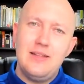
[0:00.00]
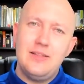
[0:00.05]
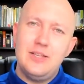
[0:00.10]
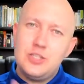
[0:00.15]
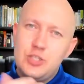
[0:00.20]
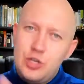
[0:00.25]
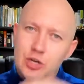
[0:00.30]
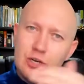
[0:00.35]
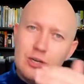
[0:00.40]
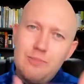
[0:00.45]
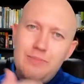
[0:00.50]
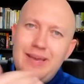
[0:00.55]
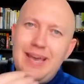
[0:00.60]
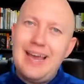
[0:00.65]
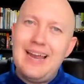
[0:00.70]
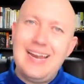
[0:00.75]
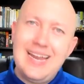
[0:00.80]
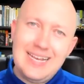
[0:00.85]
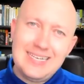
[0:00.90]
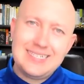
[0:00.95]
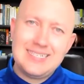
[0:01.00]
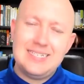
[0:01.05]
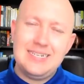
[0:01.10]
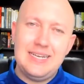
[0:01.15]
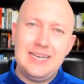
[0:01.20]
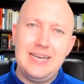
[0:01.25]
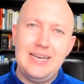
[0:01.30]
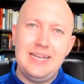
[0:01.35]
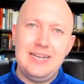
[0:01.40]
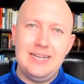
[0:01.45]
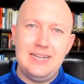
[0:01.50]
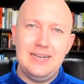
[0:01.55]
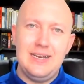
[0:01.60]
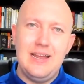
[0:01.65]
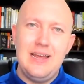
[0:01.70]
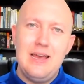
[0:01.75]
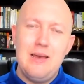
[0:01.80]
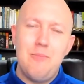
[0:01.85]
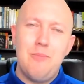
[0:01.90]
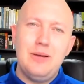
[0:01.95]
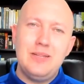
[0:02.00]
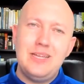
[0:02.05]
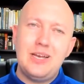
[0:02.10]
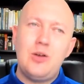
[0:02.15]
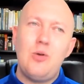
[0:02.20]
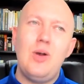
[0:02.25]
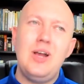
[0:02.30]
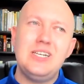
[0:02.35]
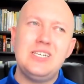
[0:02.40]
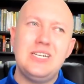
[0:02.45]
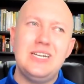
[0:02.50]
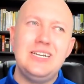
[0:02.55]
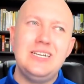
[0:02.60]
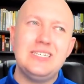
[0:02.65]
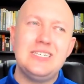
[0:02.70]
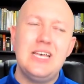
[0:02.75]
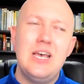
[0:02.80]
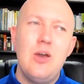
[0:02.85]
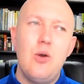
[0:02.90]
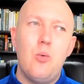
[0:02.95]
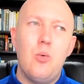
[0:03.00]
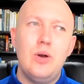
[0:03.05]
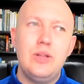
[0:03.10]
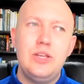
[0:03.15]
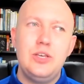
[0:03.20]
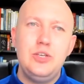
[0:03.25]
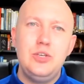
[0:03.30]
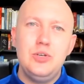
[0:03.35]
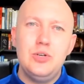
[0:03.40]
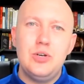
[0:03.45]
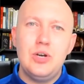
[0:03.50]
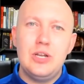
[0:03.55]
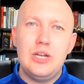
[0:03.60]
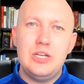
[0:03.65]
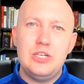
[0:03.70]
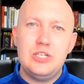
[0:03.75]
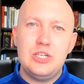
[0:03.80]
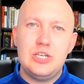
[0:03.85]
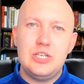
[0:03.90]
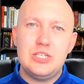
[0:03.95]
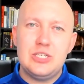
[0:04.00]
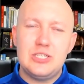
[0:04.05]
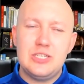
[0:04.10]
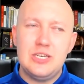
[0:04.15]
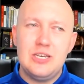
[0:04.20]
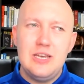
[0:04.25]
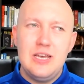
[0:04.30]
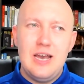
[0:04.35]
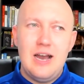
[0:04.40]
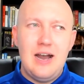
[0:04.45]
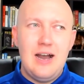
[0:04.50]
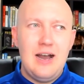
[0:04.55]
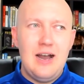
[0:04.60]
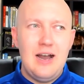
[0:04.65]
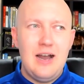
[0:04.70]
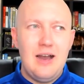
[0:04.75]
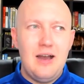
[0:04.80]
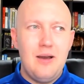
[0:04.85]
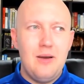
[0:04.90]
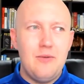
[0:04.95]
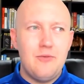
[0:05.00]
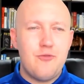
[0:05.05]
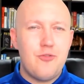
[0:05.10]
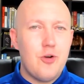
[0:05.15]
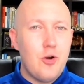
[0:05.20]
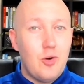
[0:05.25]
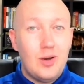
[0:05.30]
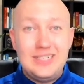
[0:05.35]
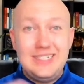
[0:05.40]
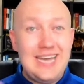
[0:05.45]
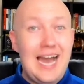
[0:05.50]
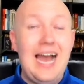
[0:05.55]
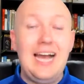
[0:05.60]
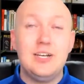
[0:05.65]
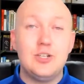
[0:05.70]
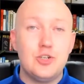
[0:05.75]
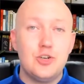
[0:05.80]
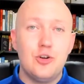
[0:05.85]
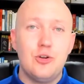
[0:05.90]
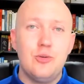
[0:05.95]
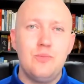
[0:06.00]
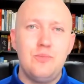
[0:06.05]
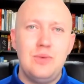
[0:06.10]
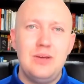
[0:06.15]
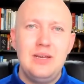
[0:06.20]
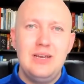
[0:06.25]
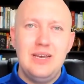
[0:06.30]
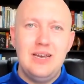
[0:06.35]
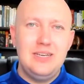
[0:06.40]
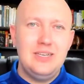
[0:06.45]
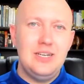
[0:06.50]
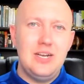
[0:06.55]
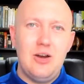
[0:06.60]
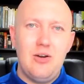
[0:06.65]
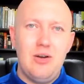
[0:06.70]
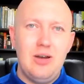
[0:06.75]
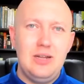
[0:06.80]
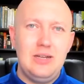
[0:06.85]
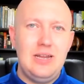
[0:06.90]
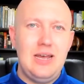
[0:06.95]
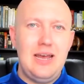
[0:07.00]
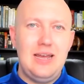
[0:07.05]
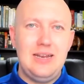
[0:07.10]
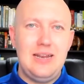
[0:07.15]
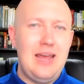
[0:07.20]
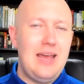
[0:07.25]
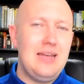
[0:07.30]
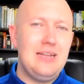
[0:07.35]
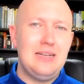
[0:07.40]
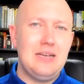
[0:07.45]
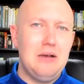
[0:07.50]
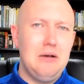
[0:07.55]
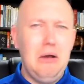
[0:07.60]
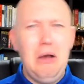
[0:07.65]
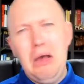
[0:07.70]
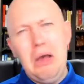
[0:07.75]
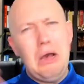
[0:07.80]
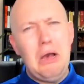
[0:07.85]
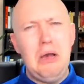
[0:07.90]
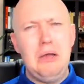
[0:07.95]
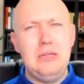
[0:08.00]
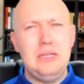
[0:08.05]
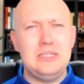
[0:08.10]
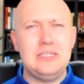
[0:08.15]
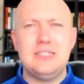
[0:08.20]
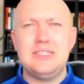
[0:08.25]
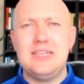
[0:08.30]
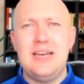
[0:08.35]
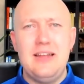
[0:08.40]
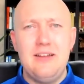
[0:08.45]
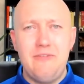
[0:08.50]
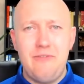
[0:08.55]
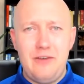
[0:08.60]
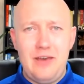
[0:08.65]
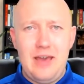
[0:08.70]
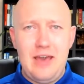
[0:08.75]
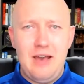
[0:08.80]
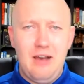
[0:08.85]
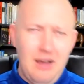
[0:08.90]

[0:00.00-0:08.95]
There's going to be a lesson hidden. But the question is whether you're going to just throw a tantrum, you know, and go, oh, this is unfair.